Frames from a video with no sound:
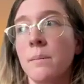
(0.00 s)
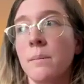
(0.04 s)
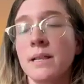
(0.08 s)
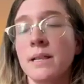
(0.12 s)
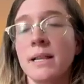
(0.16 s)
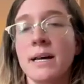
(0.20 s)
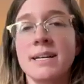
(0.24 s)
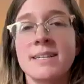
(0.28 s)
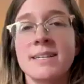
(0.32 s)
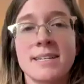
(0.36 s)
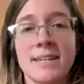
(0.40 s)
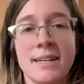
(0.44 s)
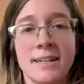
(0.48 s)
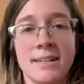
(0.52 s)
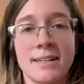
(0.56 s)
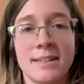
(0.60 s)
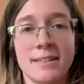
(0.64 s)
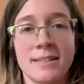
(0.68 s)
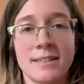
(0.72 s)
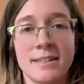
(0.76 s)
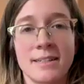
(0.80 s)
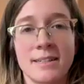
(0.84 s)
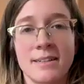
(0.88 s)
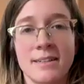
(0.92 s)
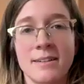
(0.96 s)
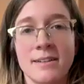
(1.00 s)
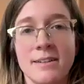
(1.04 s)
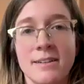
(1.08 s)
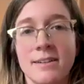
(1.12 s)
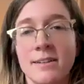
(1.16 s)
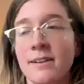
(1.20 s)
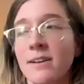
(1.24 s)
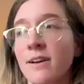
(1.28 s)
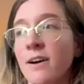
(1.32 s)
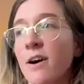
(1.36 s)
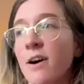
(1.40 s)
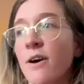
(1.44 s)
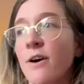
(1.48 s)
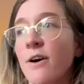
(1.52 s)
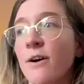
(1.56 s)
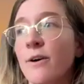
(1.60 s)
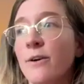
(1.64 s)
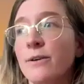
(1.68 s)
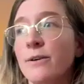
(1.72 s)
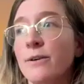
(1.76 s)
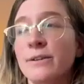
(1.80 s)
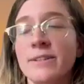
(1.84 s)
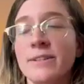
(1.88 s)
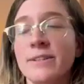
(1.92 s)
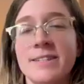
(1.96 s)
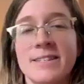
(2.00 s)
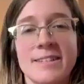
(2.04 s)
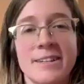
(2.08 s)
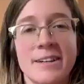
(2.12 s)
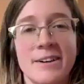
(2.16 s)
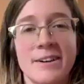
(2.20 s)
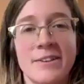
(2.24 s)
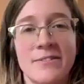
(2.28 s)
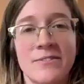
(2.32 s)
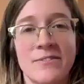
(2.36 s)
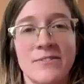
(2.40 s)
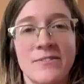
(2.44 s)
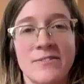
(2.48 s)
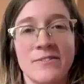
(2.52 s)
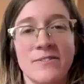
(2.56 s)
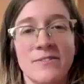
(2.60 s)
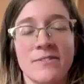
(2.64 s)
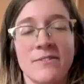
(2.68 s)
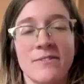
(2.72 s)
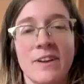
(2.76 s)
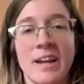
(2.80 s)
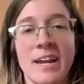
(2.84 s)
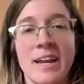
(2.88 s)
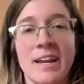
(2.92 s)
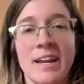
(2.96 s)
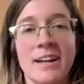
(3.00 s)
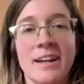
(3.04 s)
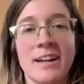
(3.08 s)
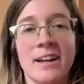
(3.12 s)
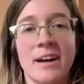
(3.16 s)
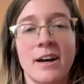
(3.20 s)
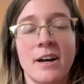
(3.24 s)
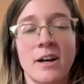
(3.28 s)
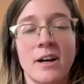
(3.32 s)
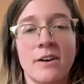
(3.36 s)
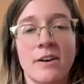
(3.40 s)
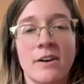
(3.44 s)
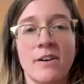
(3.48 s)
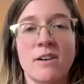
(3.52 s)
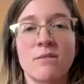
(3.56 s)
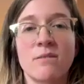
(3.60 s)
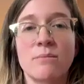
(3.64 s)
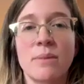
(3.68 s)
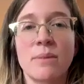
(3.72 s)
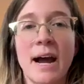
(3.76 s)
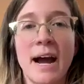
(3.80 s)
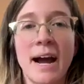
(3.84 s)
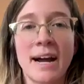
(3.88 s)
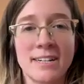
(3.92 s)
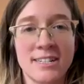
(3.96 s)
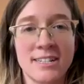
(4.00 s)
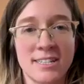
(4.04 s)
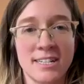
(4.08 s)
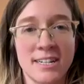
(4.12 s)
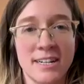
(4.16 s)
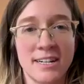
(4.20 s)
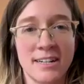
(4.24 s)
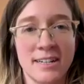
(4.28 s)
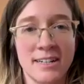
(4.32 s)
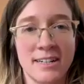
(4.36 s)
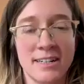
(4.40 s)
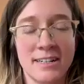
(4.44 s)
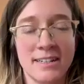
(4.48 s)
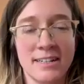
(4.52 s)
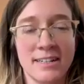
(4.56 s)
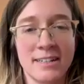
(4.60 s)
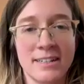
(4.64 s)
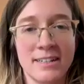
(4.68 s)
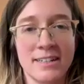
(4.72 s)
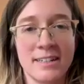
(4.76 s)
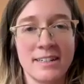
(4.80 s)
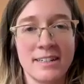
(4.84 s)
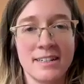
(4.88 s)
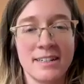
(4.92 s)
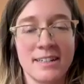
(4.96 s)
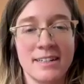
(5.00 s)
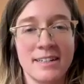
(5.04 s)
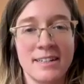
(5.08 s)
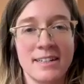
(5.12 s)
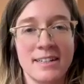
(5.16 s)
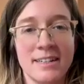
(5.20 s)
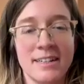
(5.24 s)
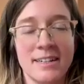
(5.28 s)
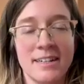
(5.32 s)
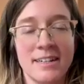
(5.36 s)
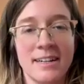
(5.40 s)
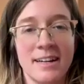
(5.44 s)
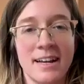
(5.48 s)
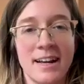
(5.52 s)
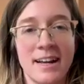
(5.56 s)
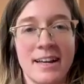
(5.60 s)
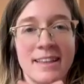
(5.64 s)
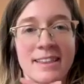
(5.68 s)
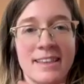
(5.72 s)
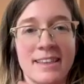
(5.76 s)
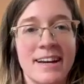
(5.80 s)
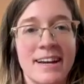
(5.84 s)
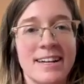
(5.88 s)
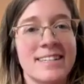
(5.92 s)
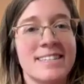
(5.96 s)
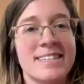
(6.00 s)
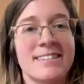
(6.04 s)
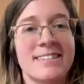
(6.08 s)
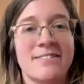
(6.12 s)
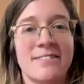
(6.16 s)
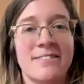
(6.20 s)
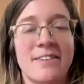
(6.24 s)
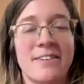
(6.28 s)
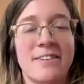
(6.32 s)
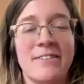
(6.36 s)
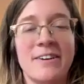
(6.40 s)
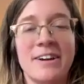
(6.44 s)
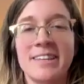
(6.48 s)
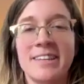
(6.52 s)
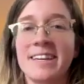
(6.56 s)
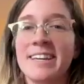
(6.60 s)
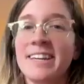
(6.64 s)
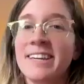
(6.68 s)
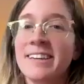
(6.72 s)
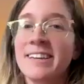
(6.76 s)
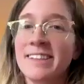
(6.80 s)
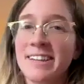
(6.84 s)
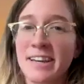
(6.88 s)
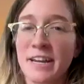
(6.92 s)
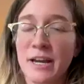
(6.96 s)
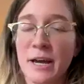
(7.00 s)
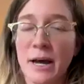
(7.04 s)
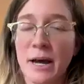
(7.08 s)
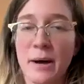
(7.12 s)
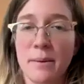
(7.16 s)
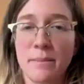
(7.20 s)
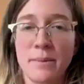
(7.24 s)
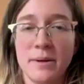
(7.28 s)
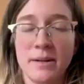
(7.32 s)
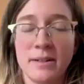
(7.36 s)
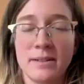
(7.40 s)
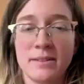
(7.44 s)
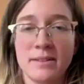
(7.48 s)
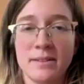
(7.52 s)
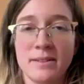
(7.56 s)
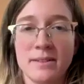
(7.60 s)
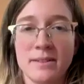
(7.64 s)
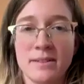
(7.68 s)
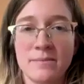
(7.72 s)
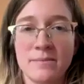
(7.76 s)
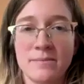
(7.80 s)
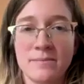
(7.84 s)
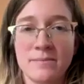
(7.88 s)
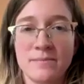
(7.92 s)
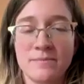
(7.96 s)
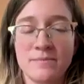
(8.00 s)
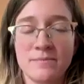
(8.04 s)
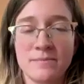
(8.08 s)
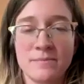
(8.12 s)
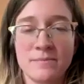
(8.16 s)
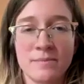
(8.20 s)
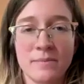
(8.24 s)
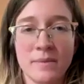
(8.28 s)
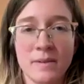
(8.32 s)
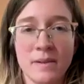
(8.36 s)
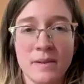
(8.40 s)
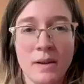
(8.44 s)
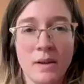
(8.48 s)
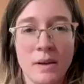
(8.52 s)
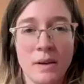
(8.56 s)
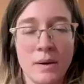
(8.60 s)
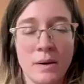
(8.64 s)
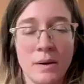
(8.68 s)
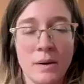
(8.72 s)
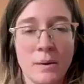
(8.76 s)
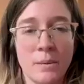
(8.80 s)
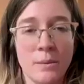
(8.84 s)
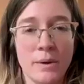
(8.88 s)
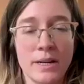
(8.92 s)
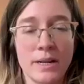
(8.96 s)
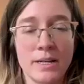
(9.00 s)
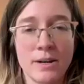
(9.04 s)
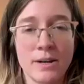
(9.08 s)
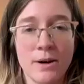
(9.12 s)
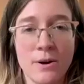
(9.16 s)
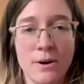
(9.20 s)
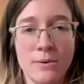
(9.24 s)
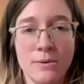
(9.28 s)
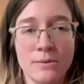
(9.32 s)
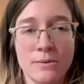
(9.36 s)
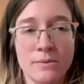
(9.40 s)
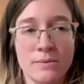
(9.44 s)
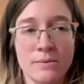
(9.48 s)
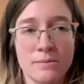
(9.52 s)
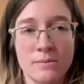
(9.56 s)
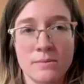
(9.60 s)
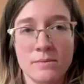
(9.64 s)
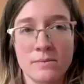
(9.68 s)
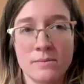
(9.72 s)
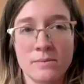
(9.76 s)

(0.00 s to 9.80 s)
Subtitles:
pleasant, wholesome Vedana of compassion. And that's where the healing happens. We don't